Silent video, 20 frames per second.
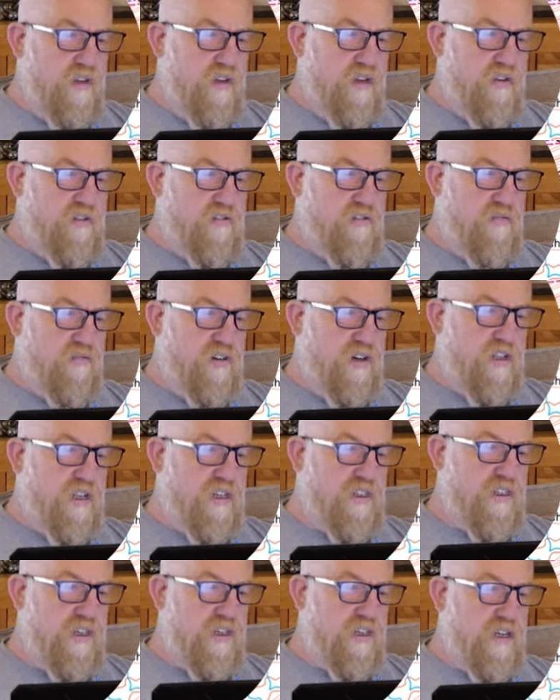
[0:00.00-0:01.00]
Here's another
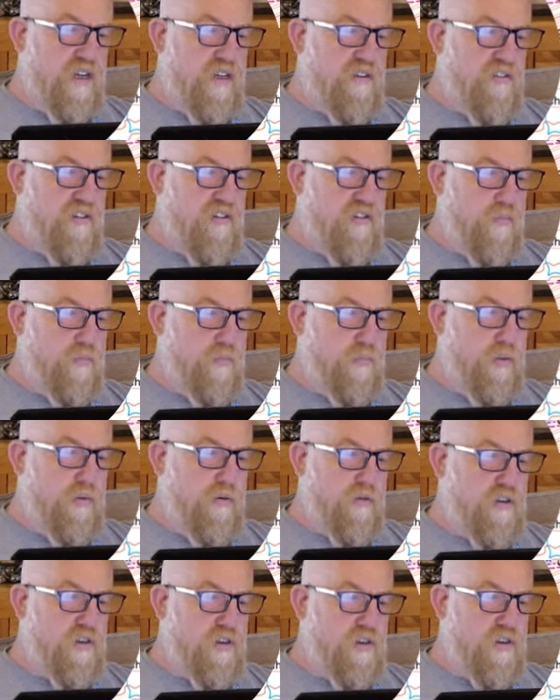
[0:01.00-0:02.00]
classic case. This
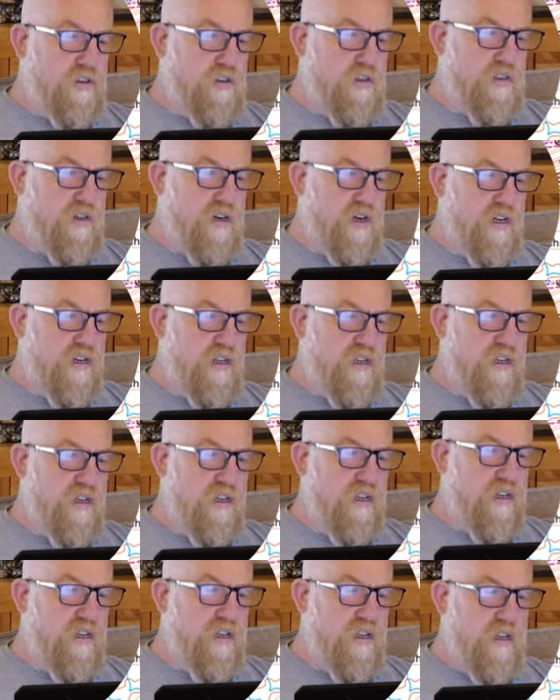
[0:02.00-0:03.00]
plus sign
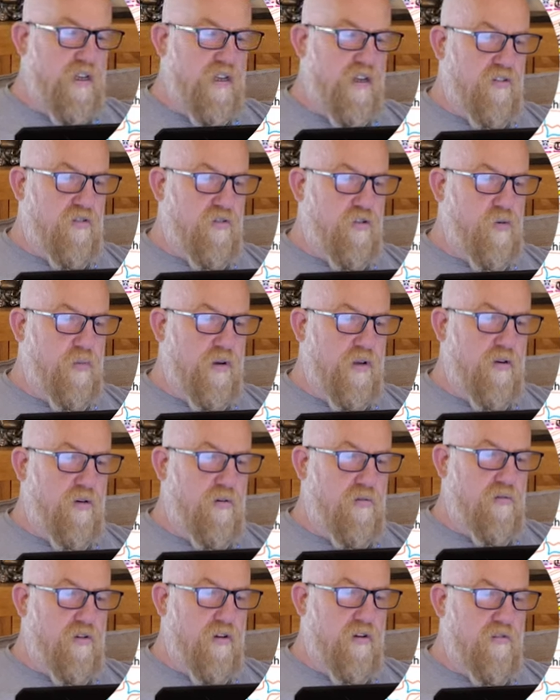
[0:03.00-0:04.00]
here is normally an
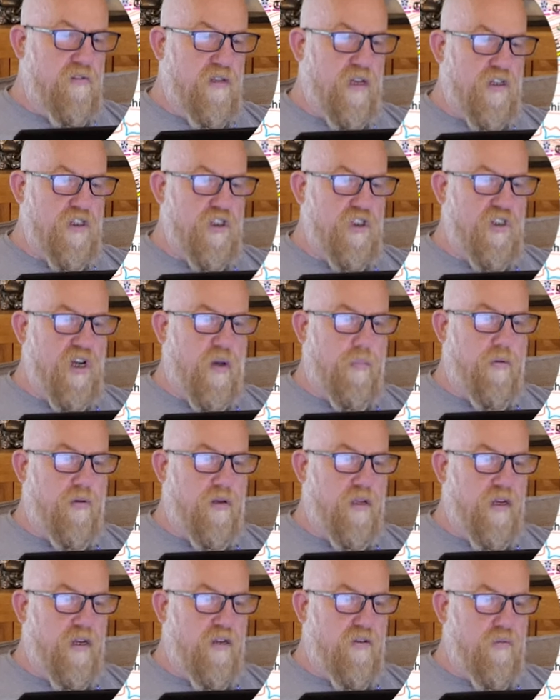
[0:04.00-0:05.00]
old road. That's
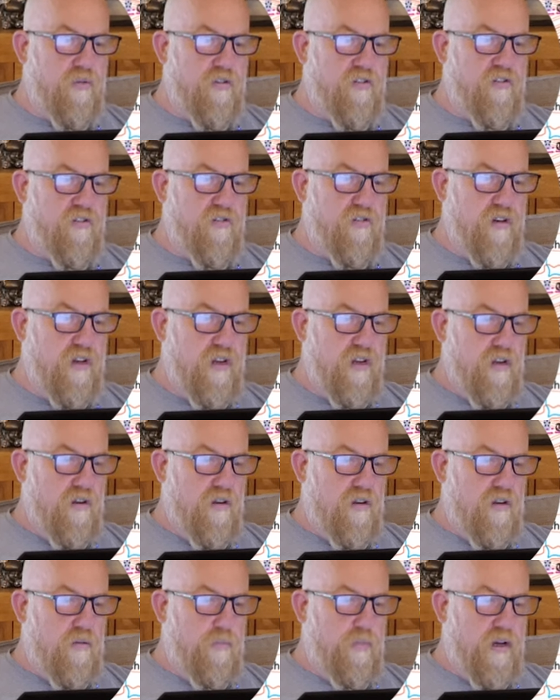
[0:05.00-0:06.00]
Chapelgate, which is
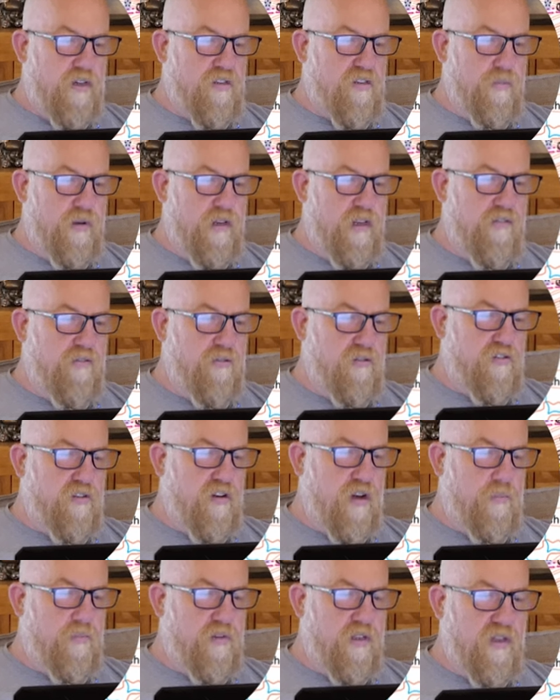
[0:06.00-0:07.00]
going back to medieval
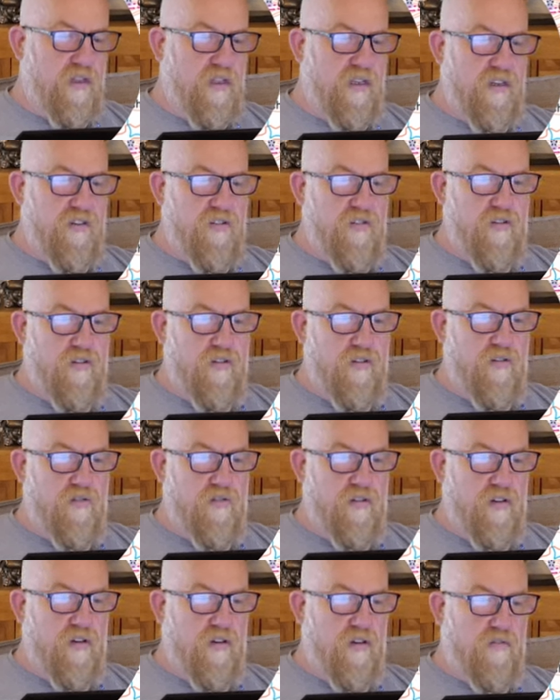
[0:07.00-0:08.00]
times at least, it
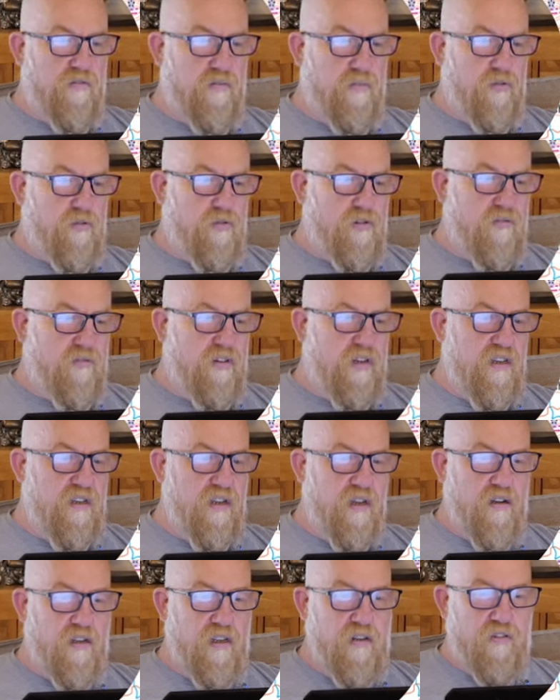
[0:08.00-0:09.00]
used to go from sort of
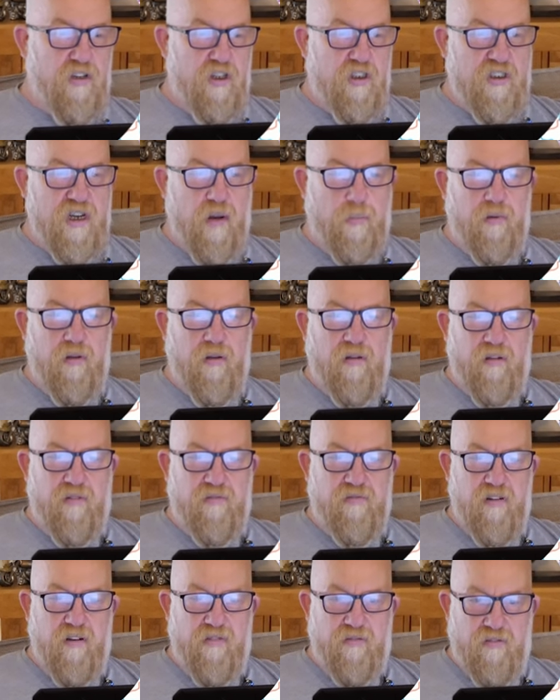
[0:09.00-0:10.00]
Edale over to
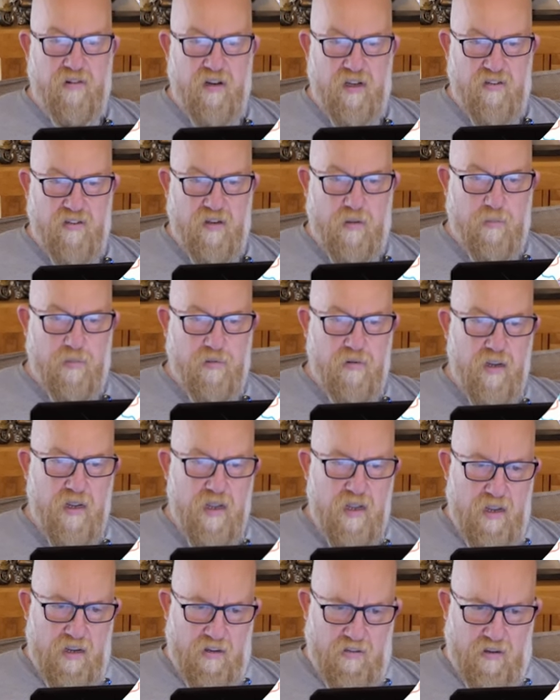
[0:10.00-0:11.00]
Chapel-en-le-Frith, for example.
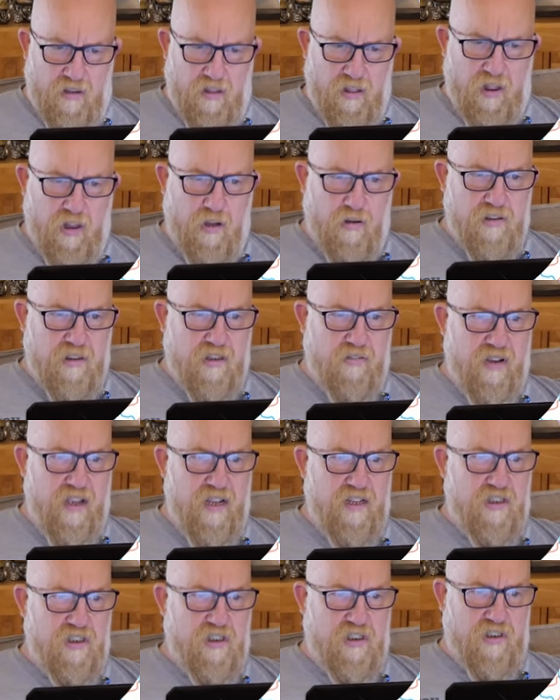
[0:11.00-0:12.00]
So lots of
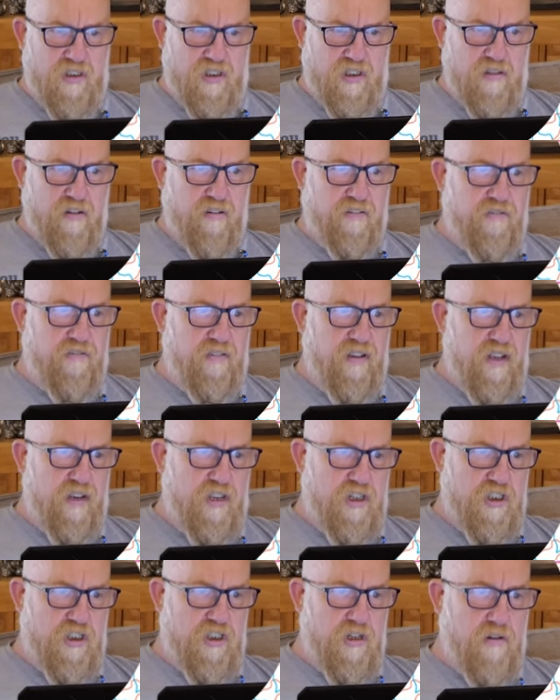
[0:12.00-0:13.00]
hints and stuff there
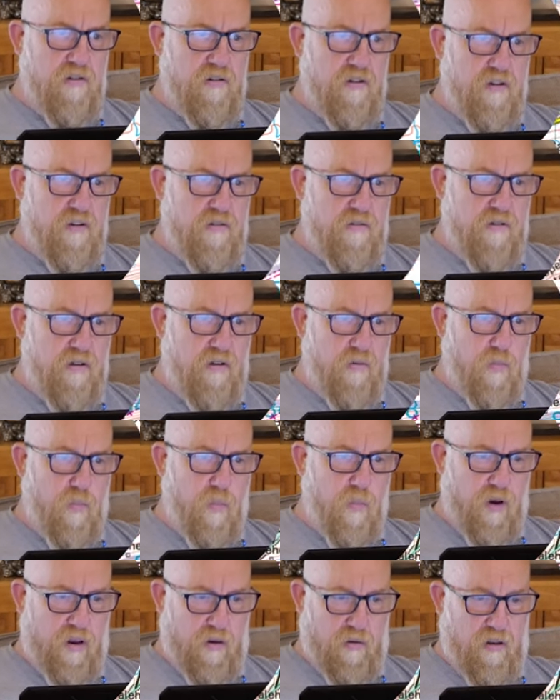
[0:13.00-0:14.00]
that show you
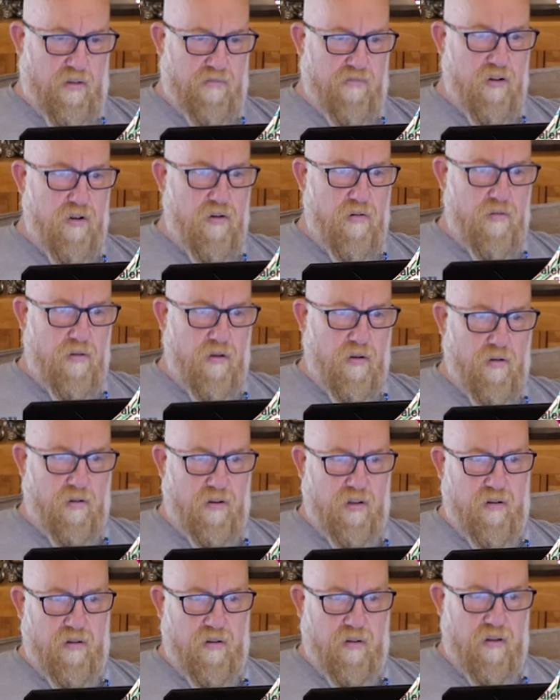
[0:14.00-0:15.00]
that the view
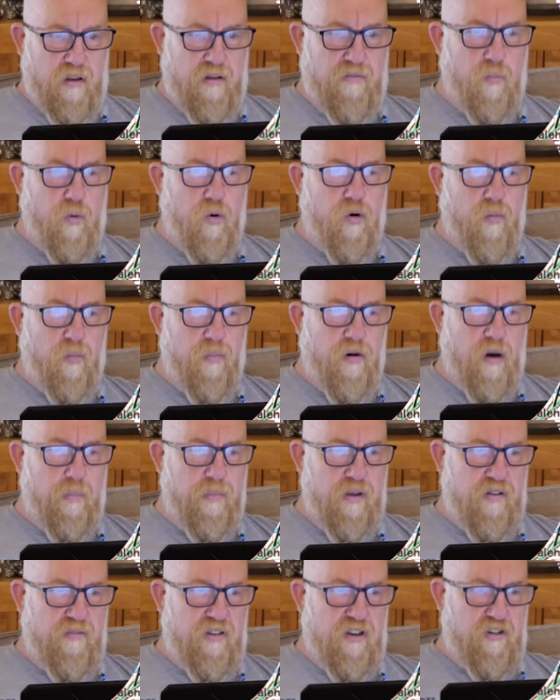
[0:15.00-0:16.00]
or the, the walk
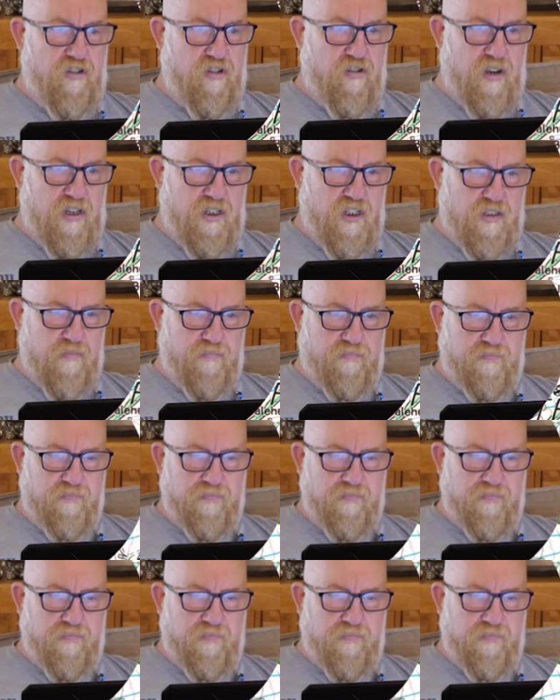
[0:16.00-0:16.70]
might be of interest.